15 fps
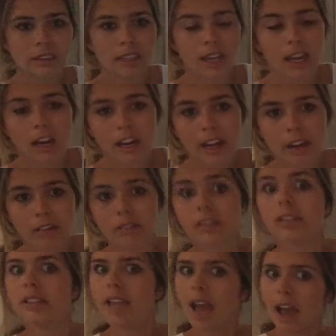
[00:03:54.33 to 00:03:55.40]
I don't know.
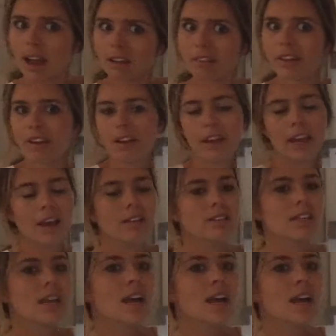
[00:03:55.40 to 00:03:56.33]
Yeah, there he goes.